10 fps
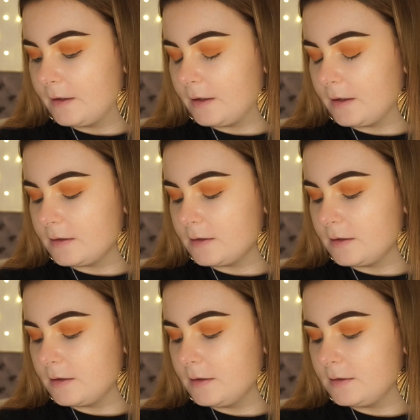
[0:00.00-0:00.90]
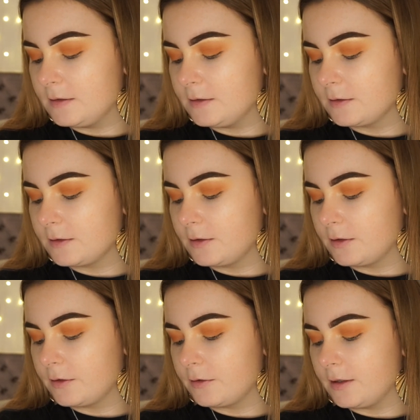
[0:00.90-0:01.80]
And this is just going to
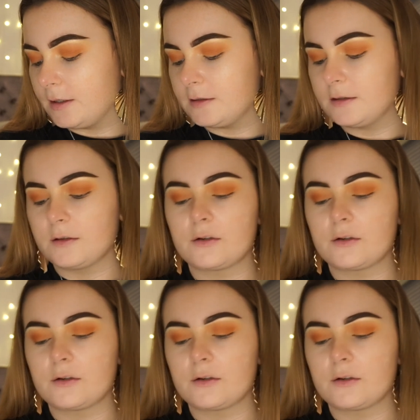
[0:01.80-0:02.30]
go into the